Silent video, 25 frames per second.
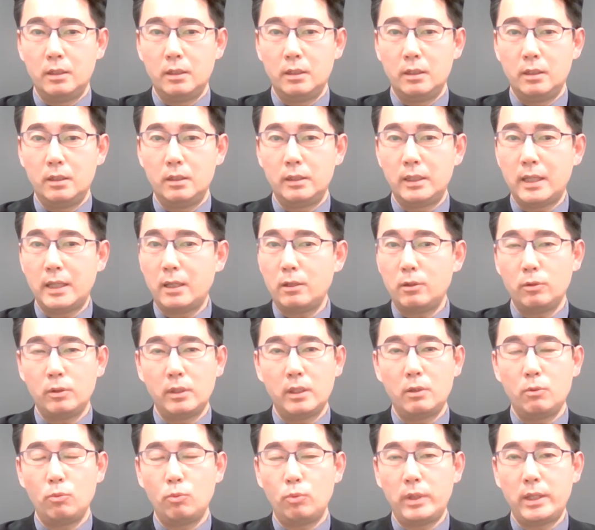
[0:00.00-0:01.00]
not
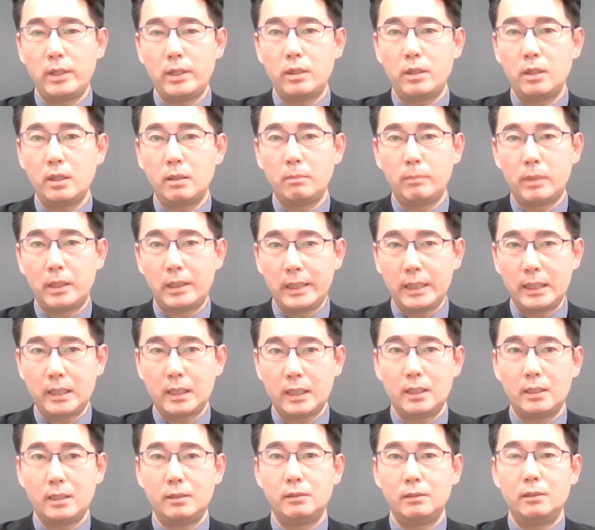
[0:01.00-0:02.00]
only with
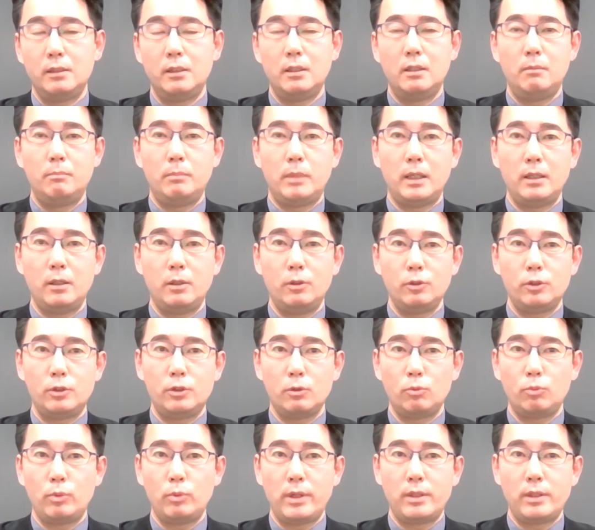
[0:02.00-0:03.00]
America, but
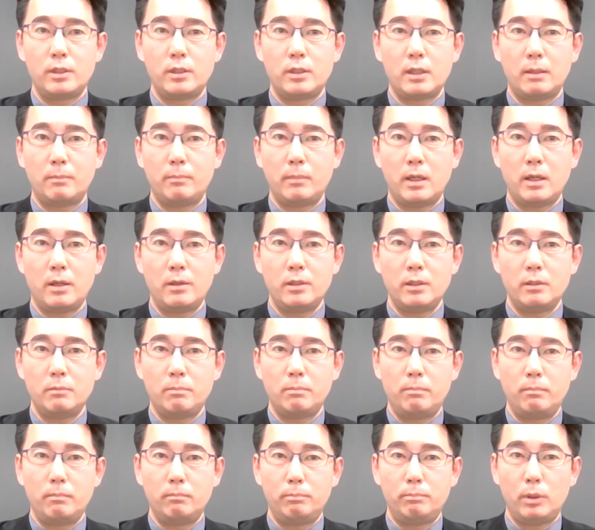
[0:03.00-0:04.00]
also with some other
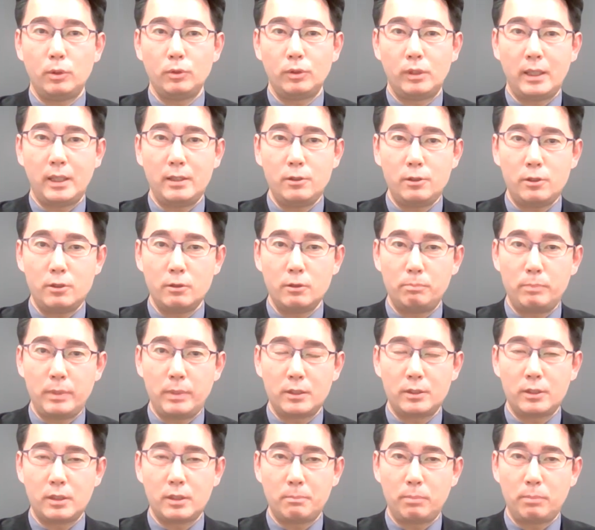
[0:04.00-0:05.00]
potential
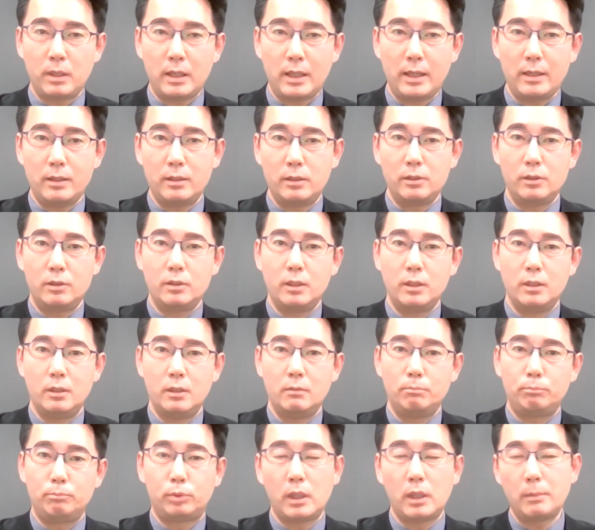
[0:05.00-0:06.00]
big suppliers,
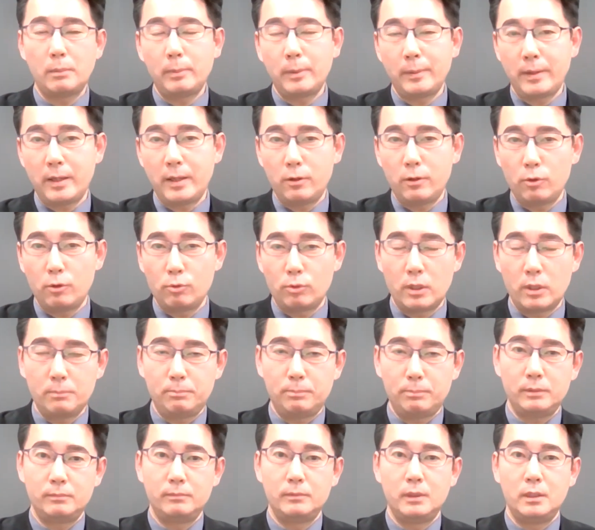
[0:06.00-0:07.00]
probably in
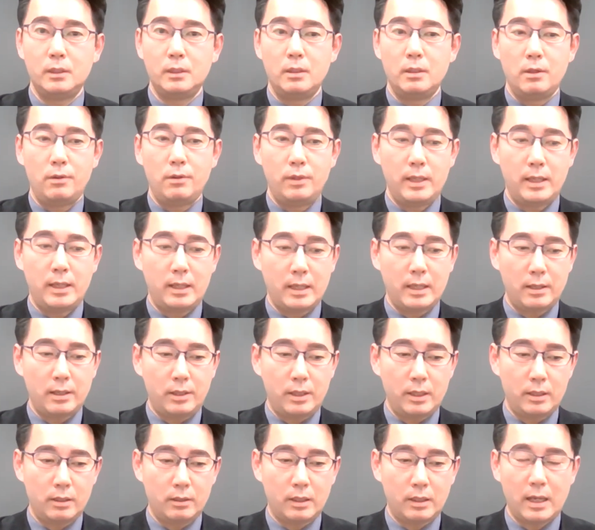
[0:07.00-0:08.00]
Europe, then I
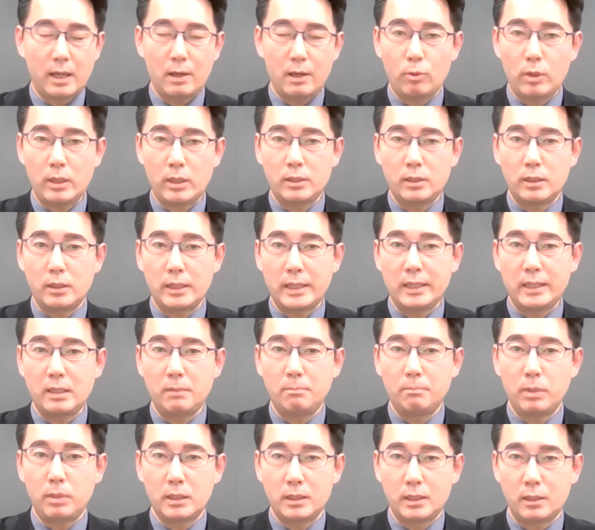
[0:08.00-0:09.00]
think Taiwan's
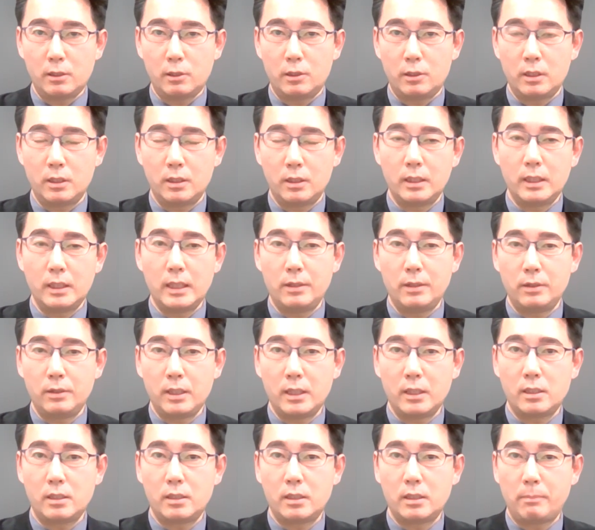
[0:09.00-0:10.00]
leading position in
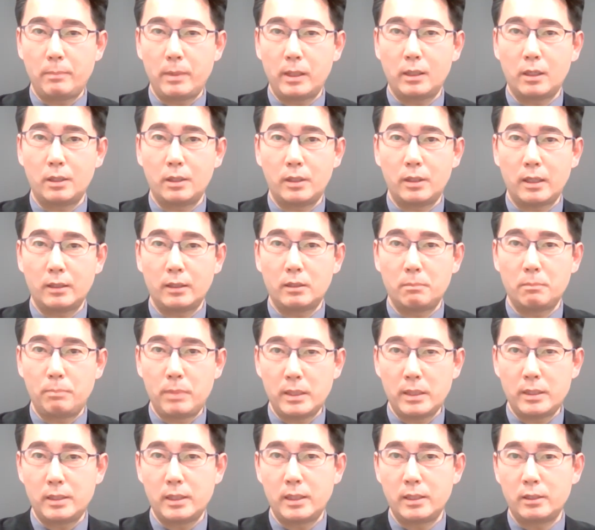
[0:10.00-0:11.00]
this semiconductor
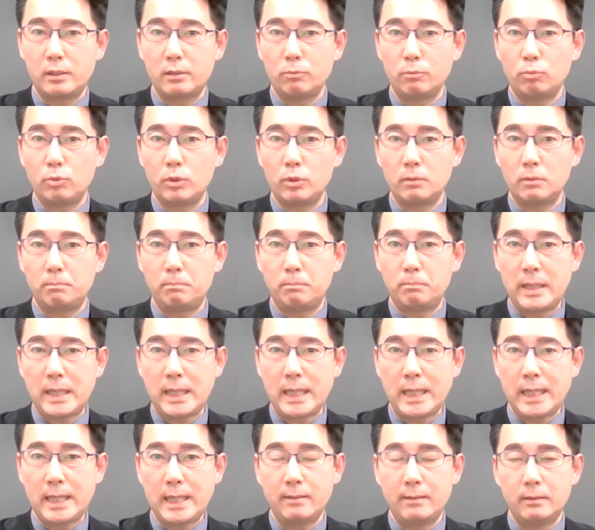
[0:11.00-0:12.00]
business will
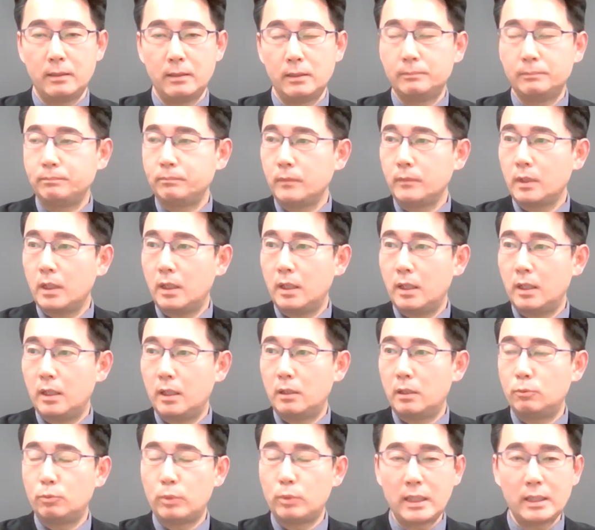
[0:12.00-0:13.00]
be
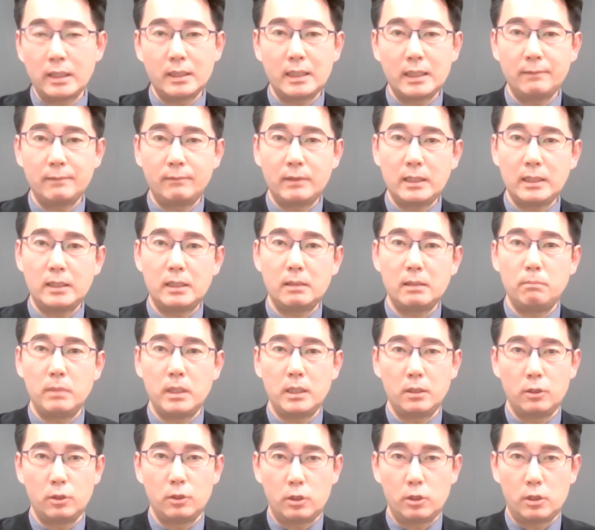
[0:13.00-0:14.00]
relatively
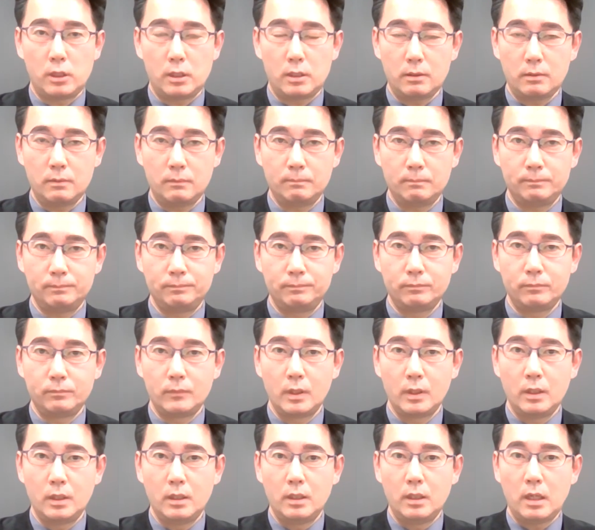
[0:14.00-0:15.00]
diminished.
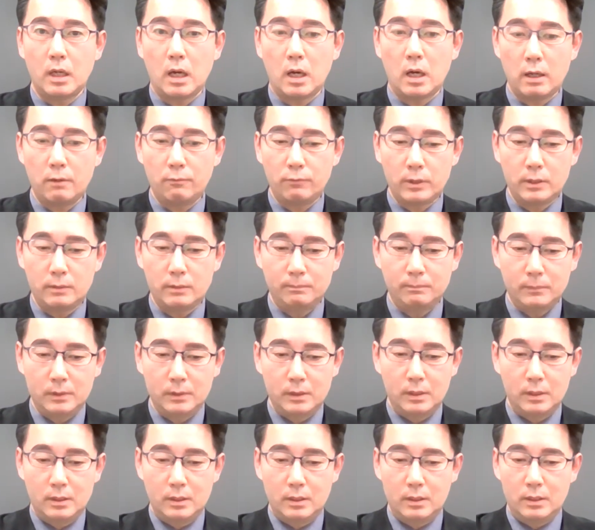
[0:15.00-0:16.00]
However,
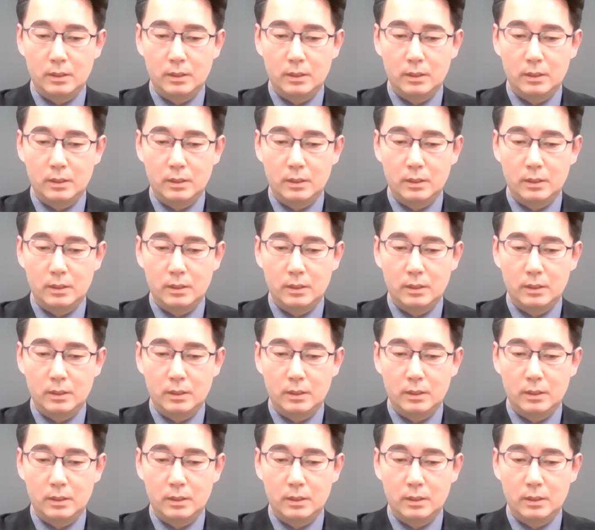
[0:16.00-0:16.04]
